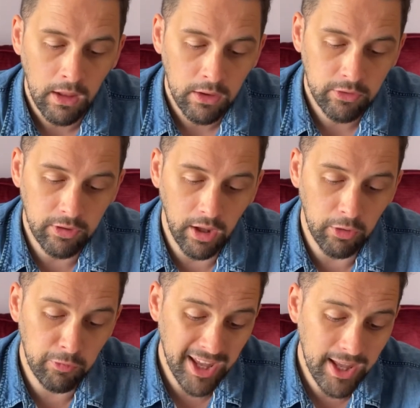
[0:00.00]
So
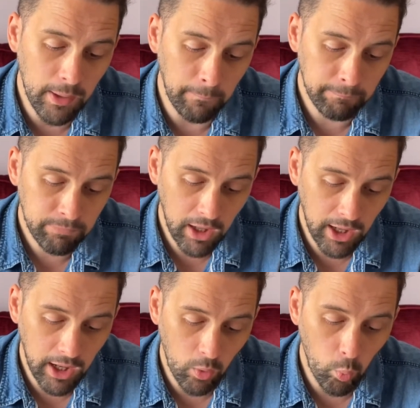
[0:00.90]
for him,
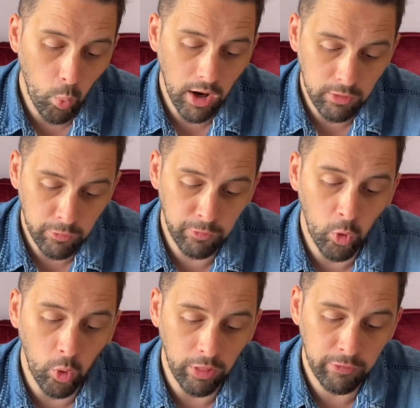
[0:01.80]

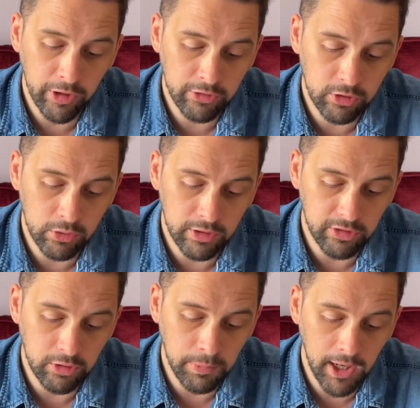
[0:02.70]
1-4, the first 2
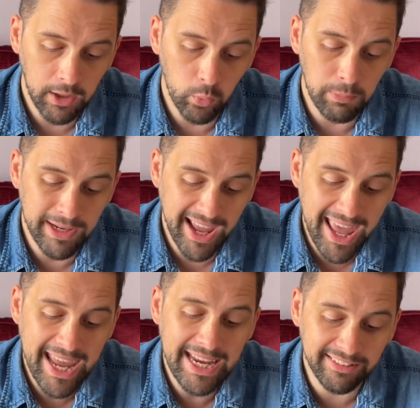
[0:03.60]
digits of pi, would be
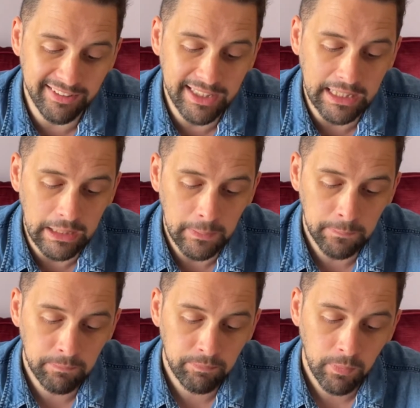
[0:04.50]
AD.
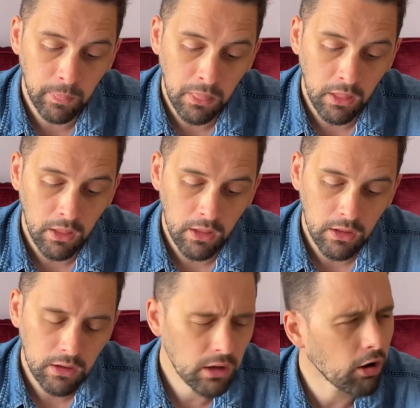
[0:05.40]

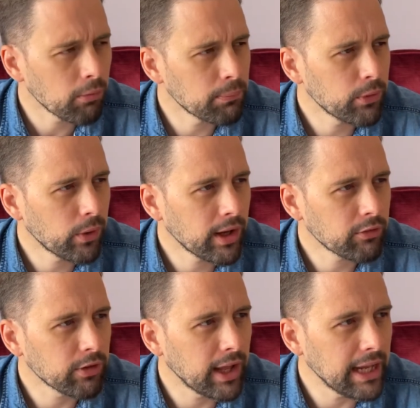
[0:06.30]
Can't remember who I had
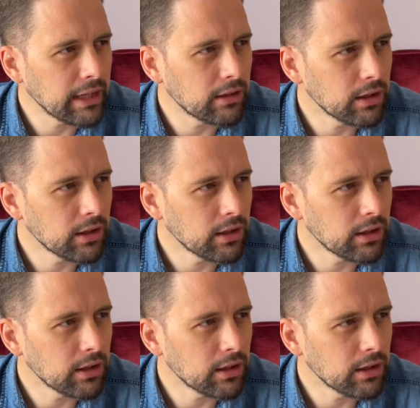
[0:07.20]
for AD.